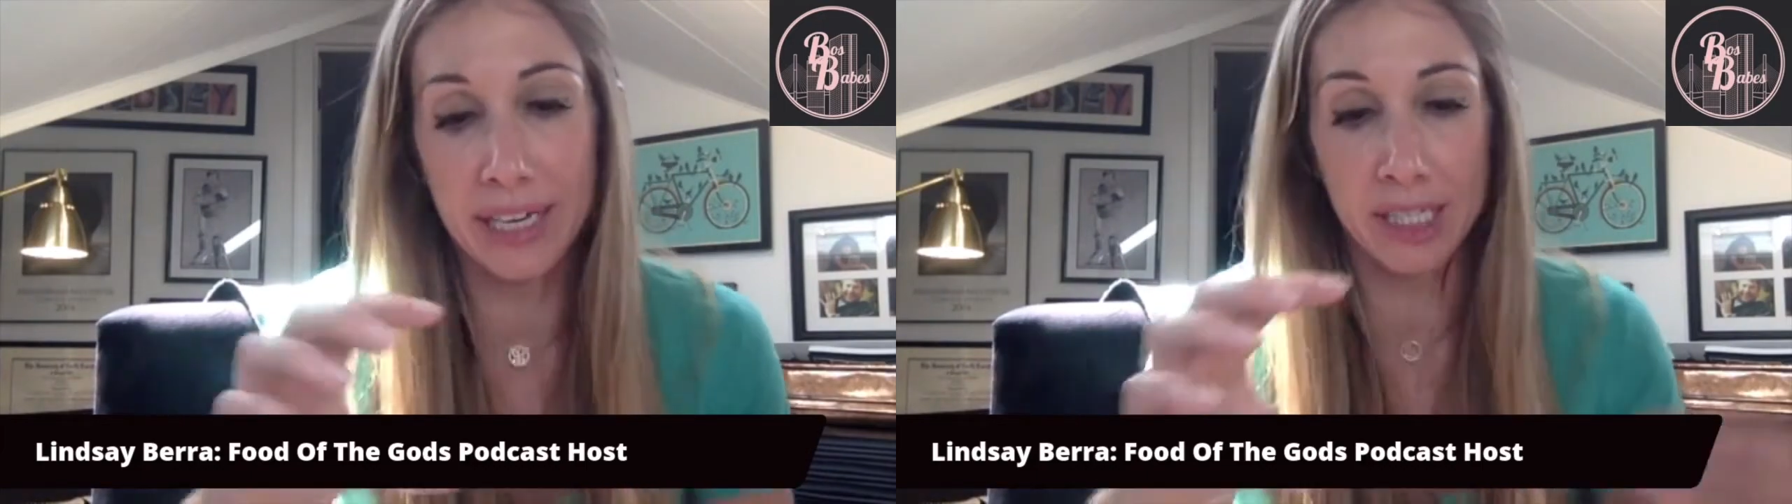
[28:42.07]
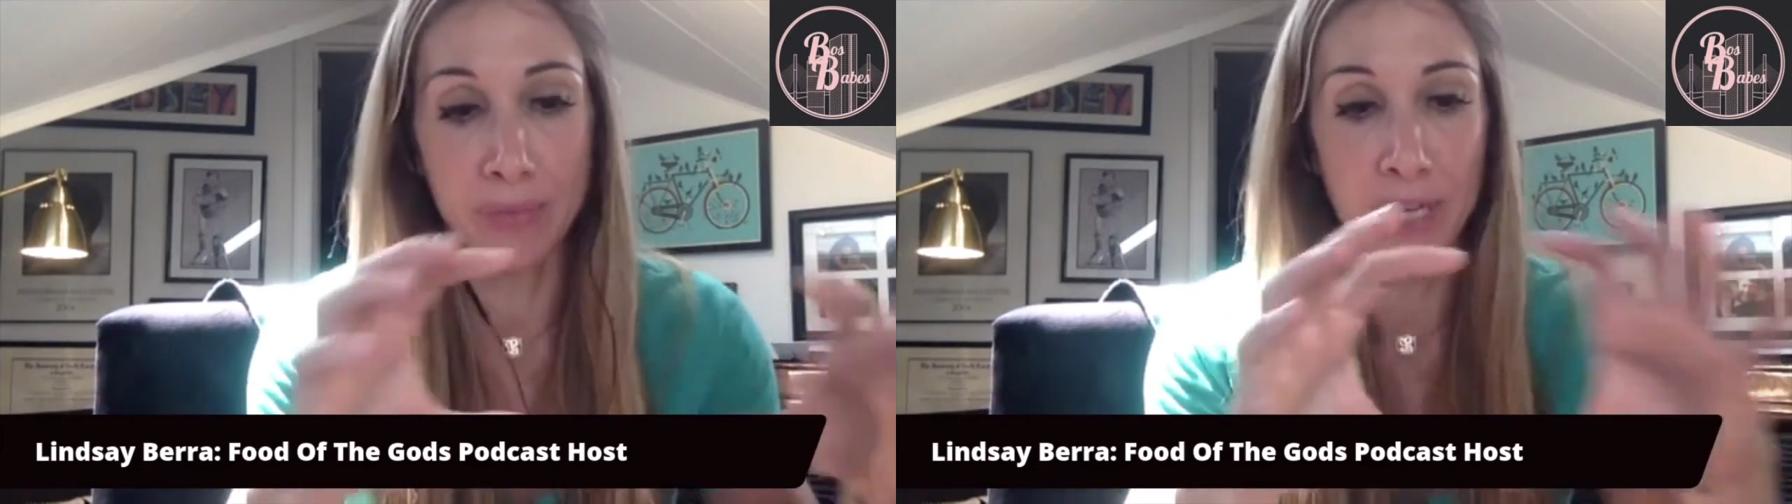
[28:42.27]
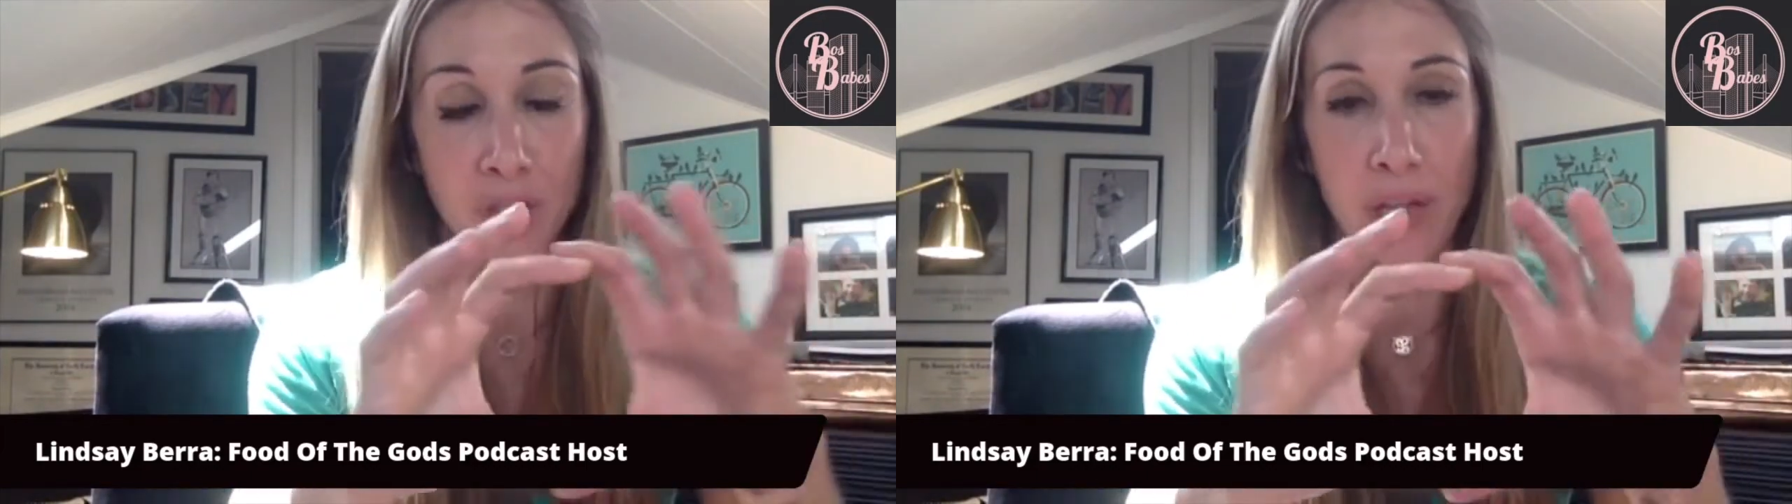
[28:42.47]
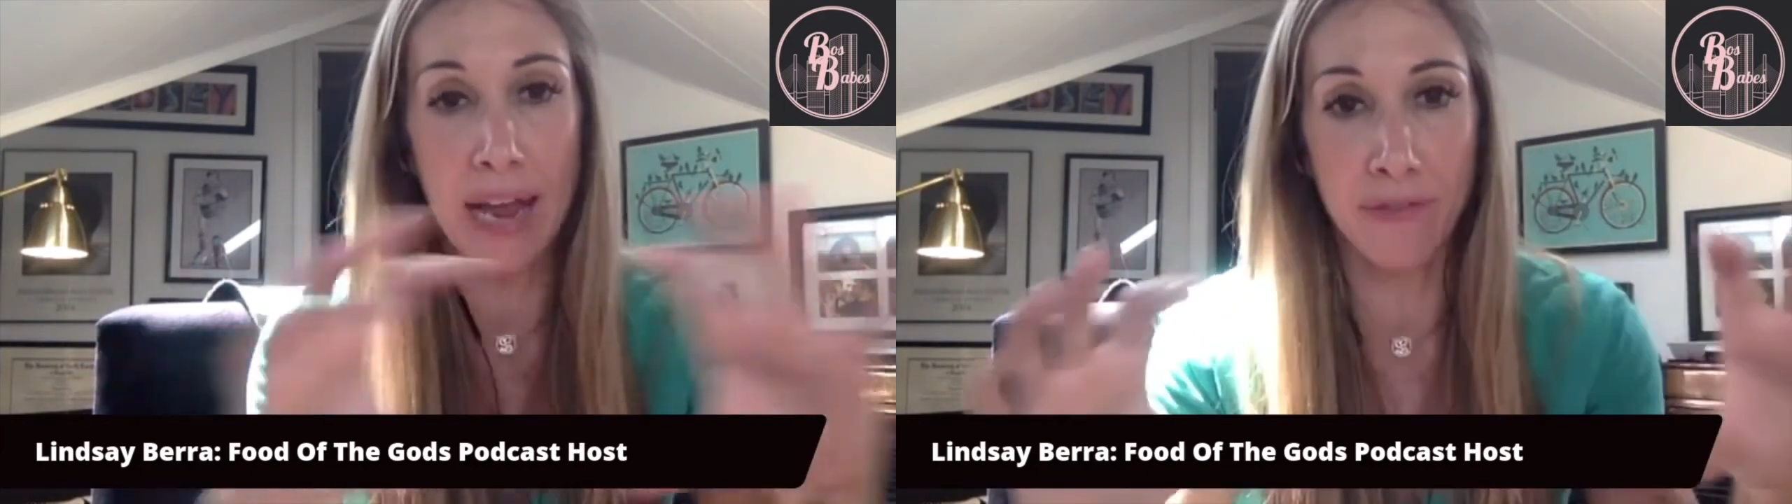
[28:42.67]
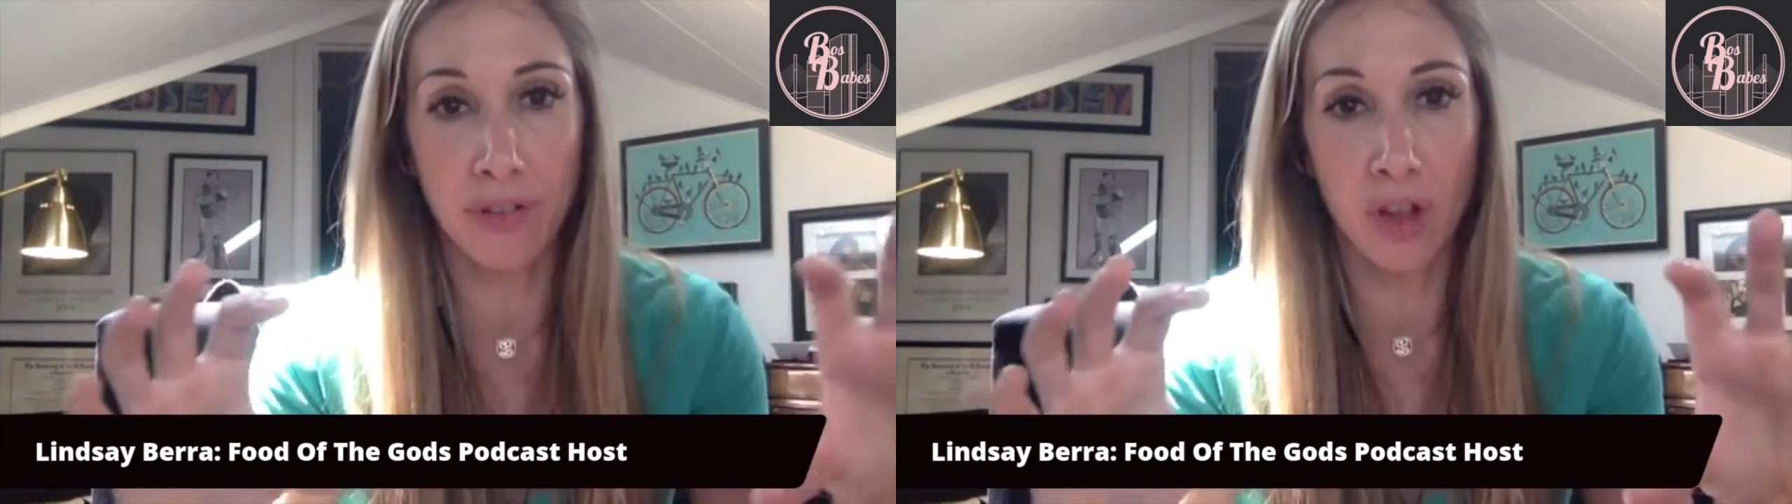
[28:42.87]
a special
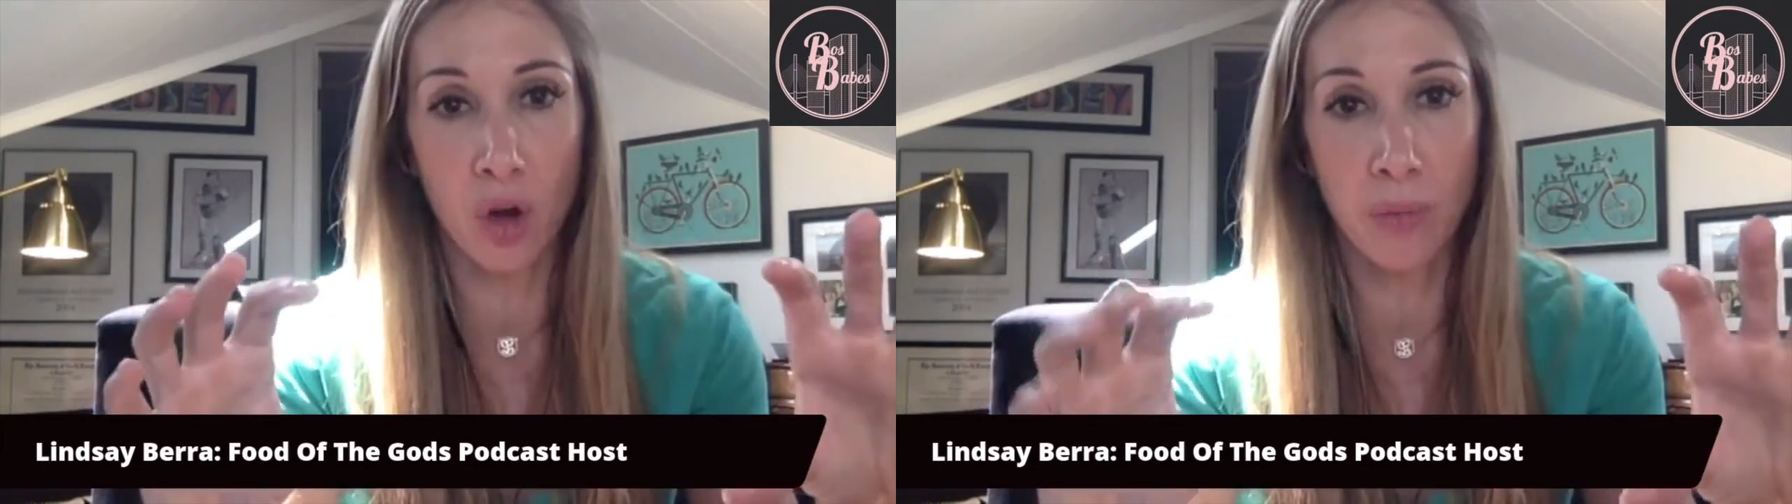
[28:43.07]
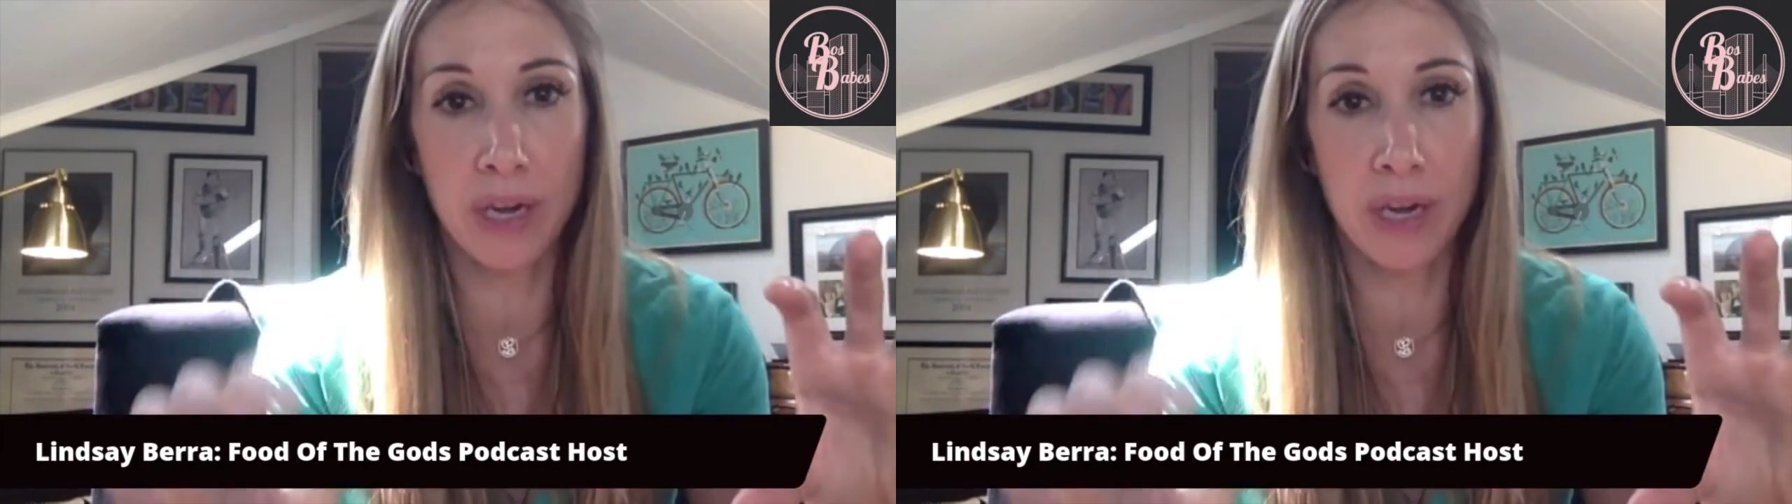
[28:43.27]
envelope